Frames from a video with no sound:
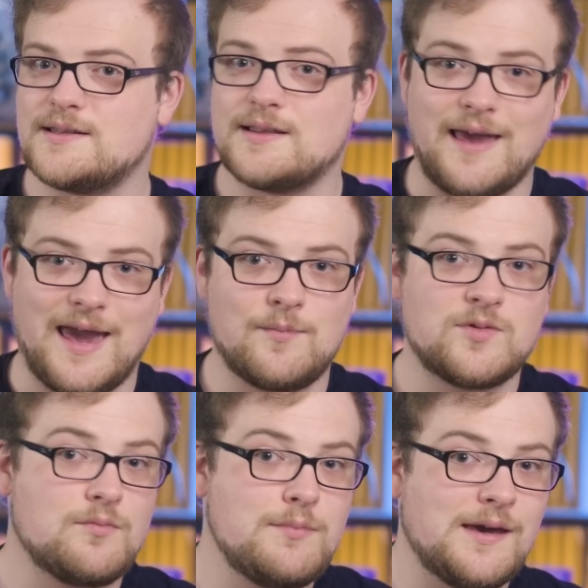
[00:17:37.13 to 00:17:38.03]
in the game
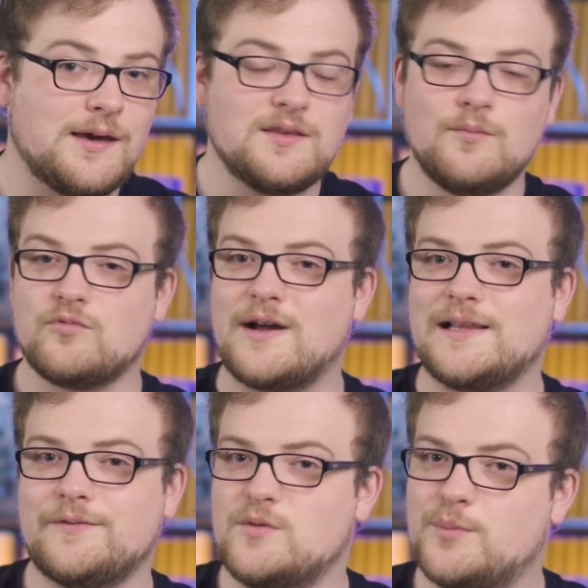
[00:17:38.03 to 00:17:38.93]
and they're making them
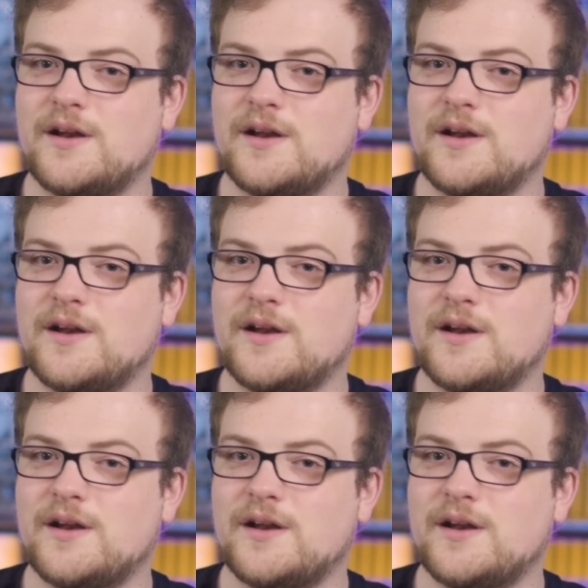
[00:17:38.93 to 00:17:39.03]
relevant,